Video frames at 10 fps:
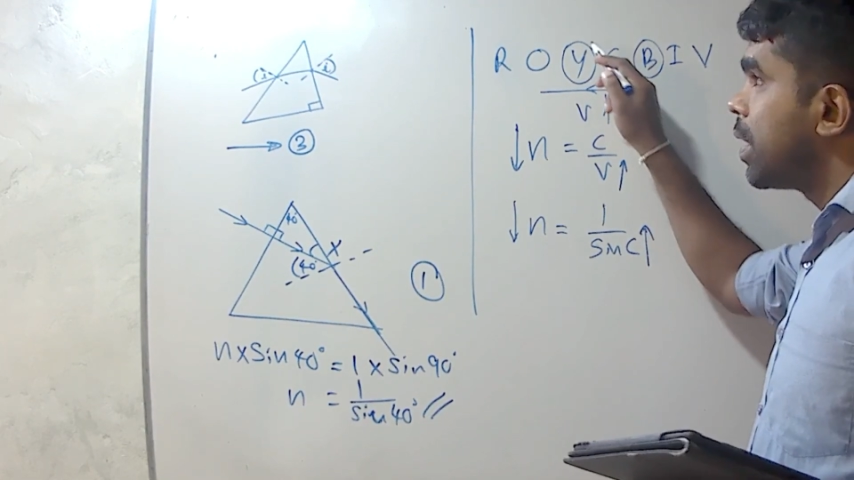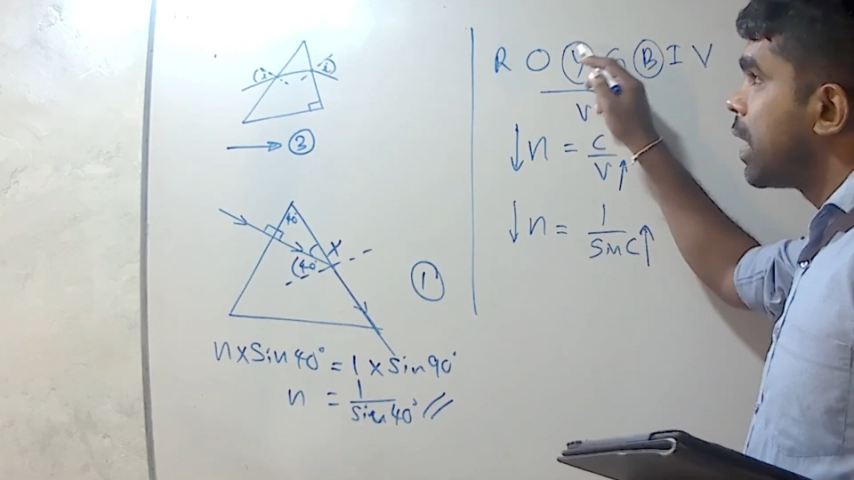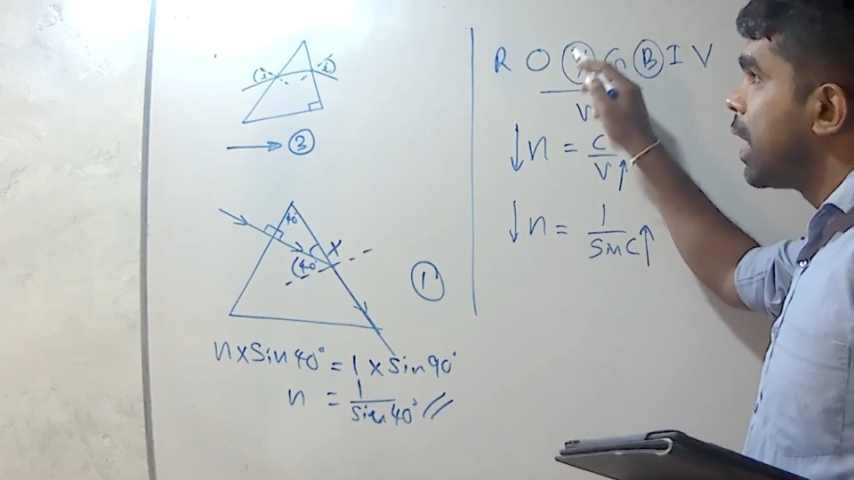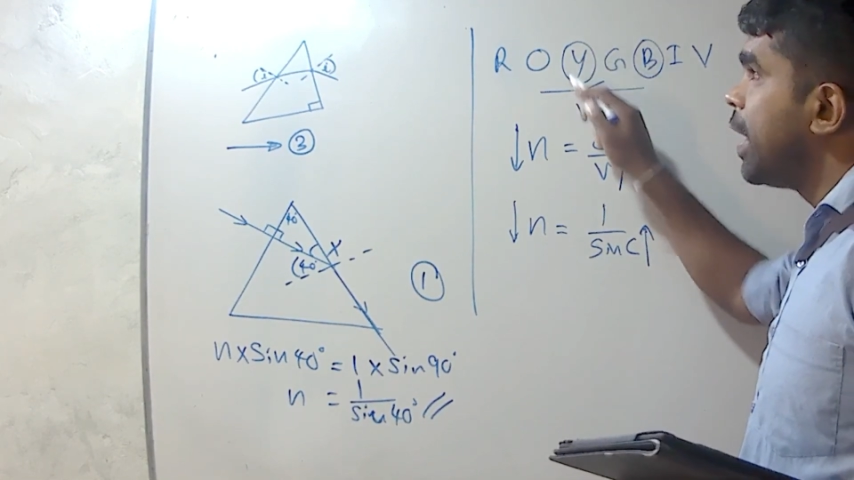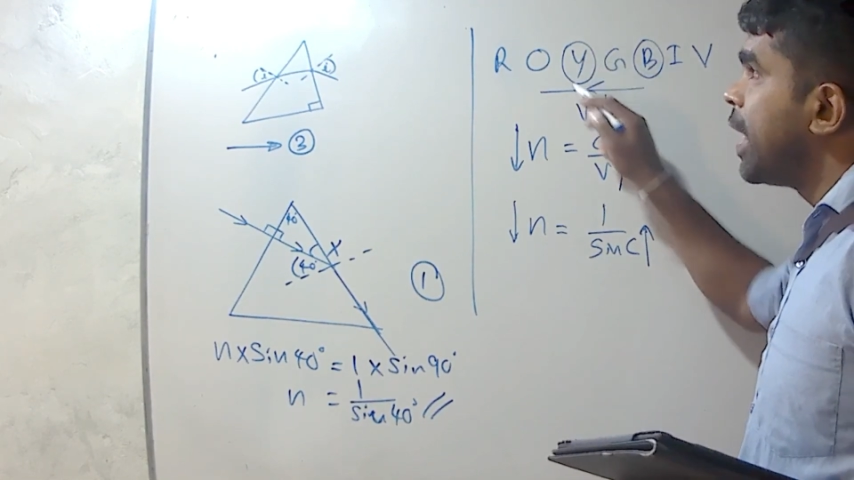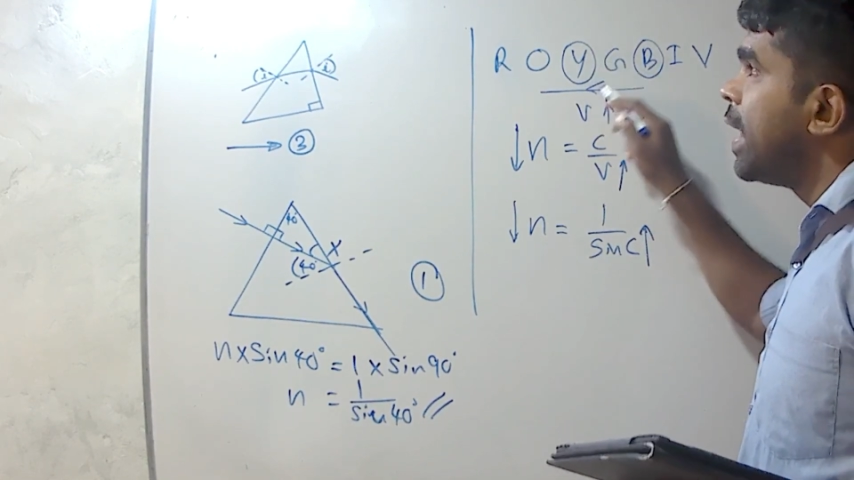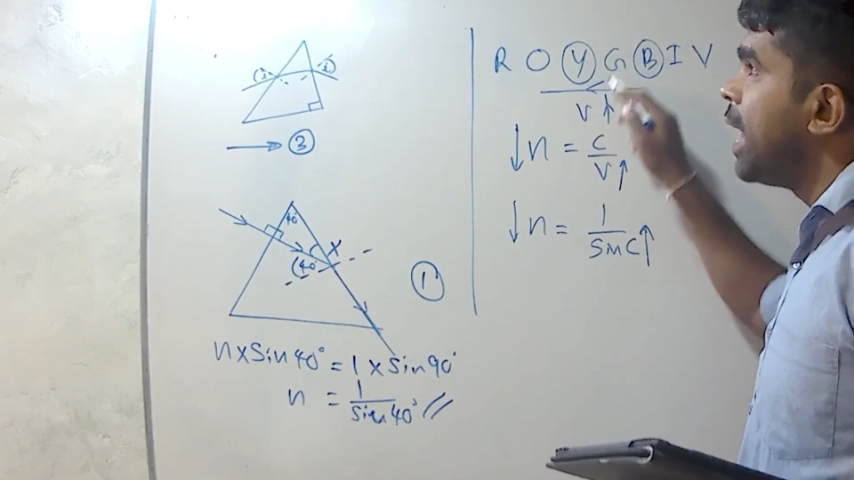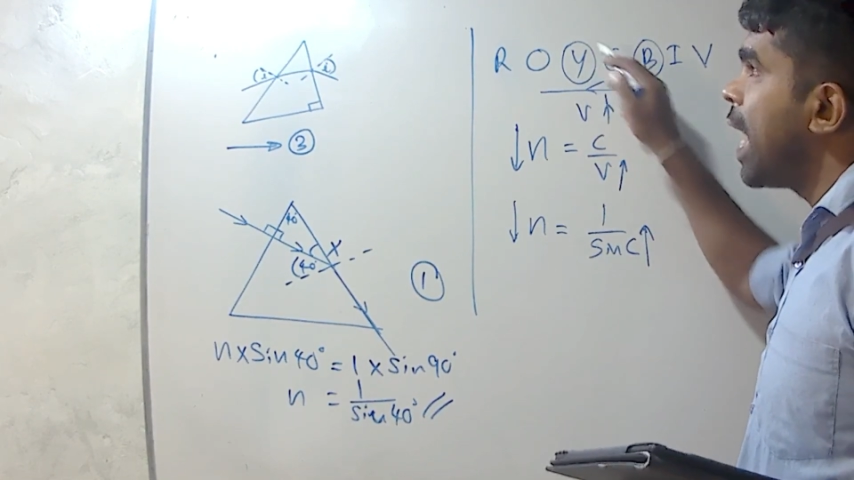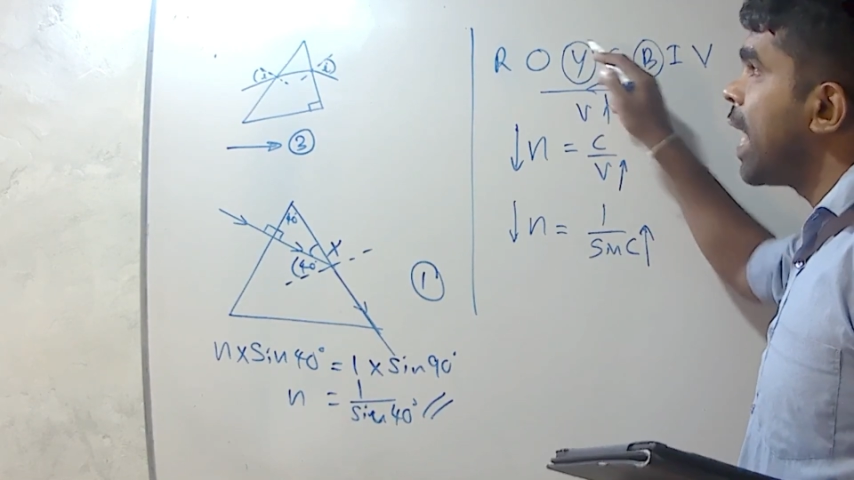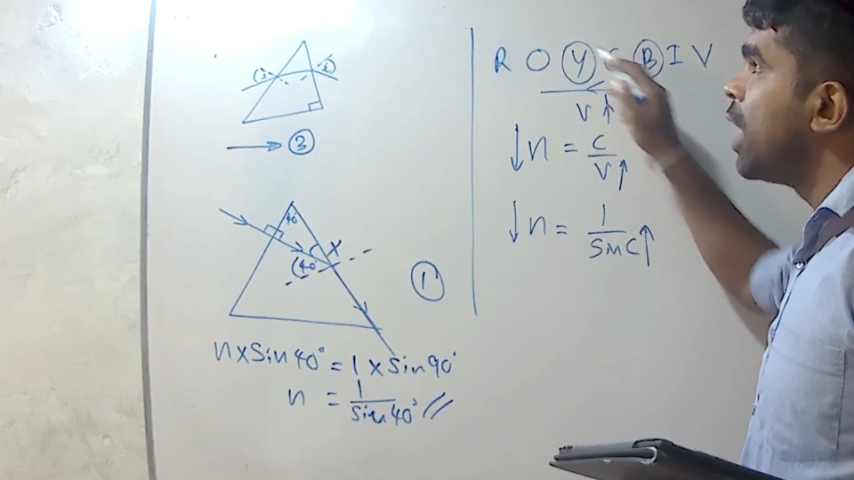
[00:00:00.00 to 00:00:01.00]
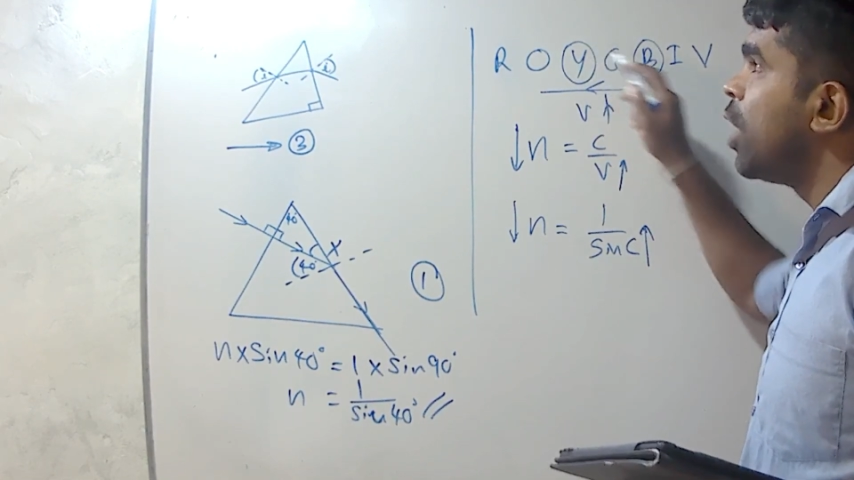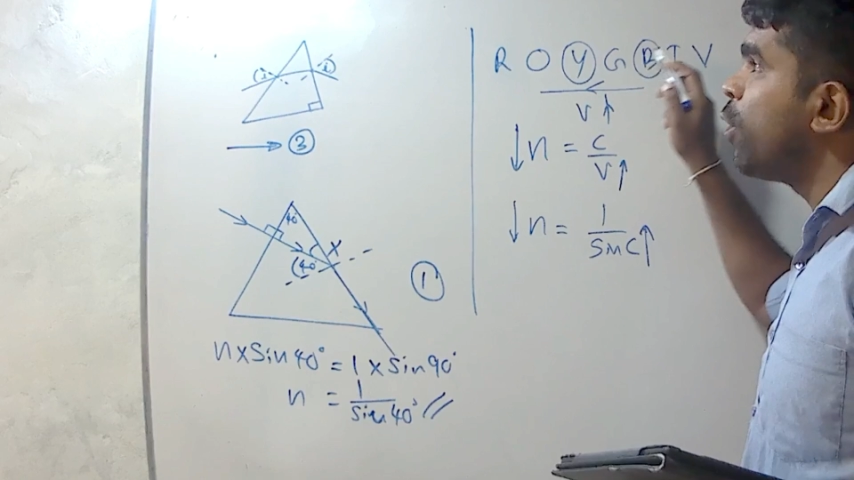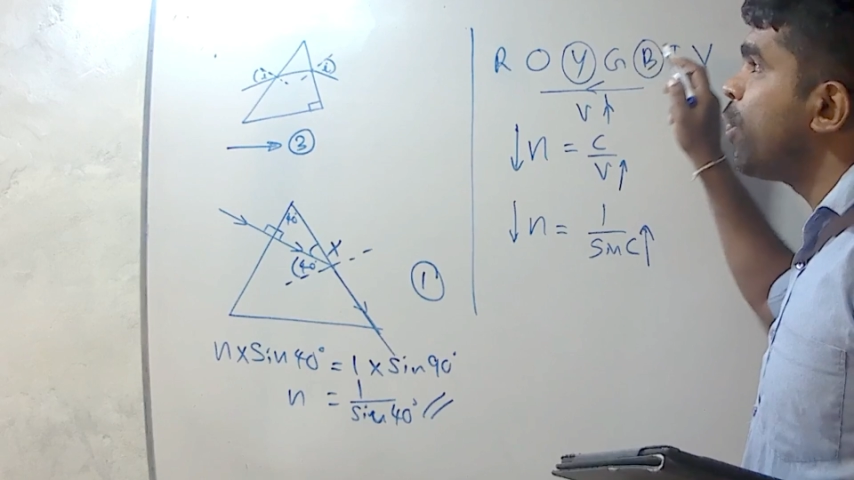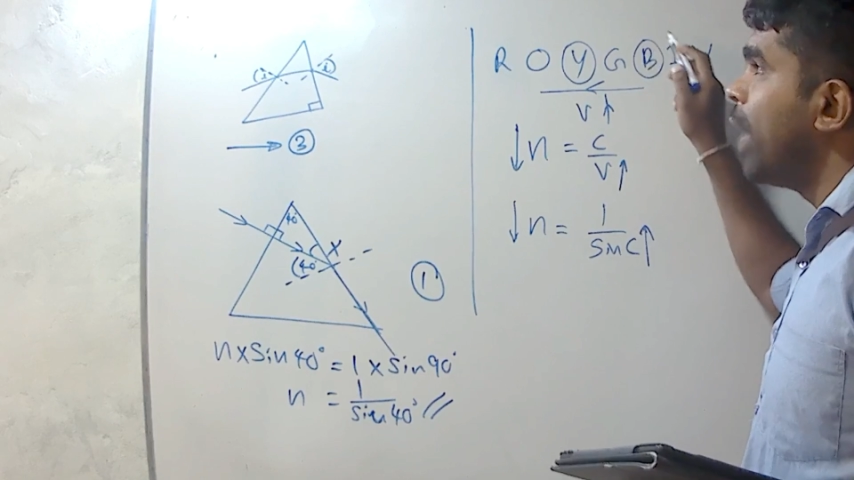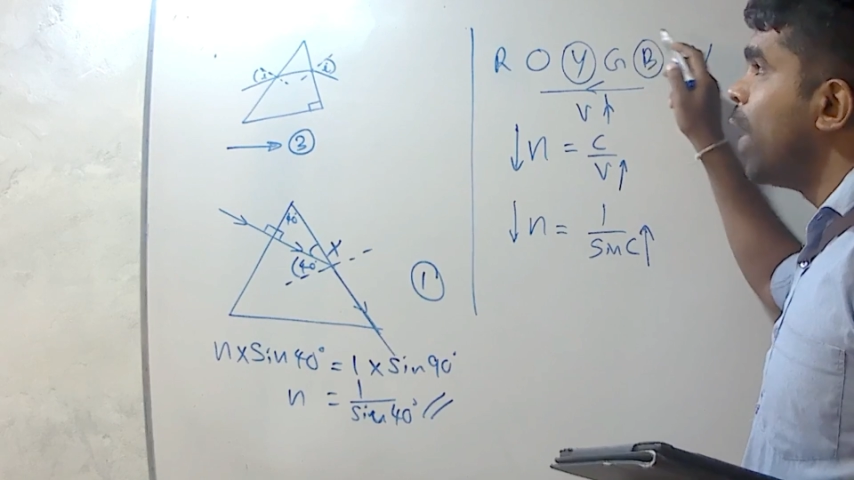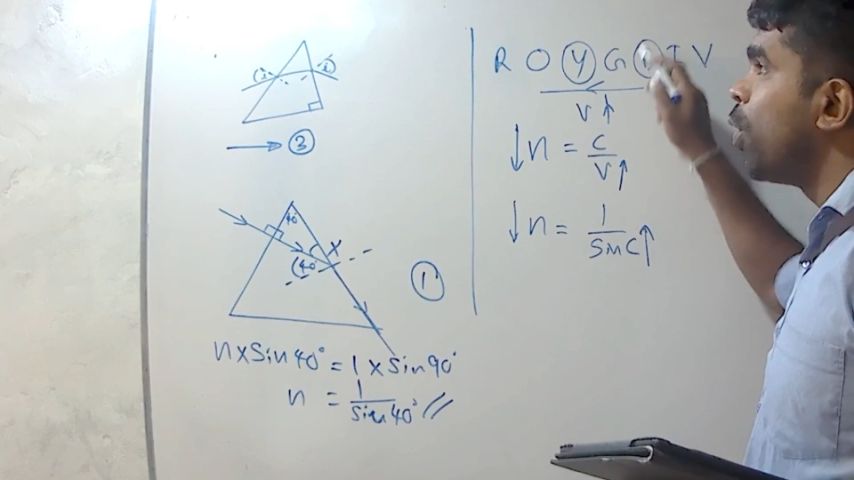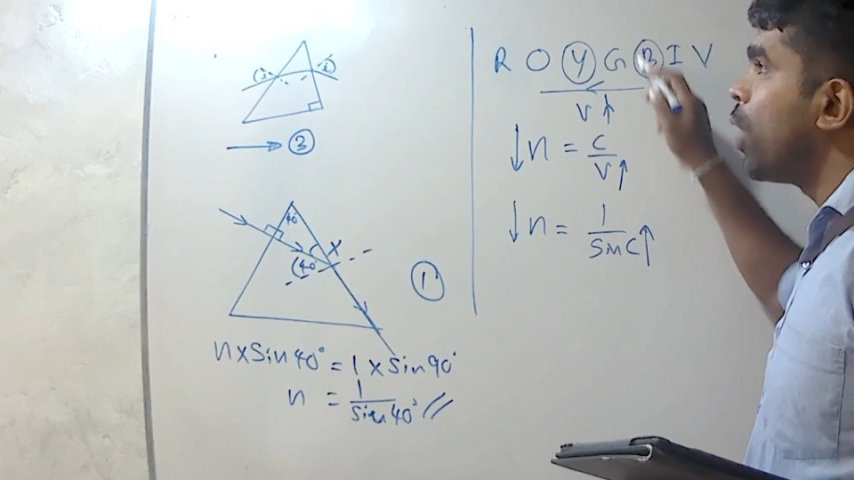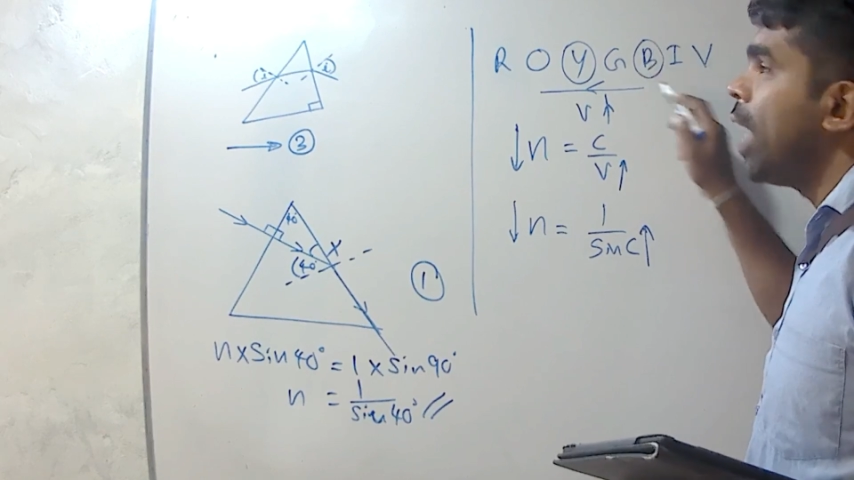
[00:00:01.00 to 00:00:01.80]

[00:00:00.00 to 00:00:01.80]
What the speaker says: critical angle of yellow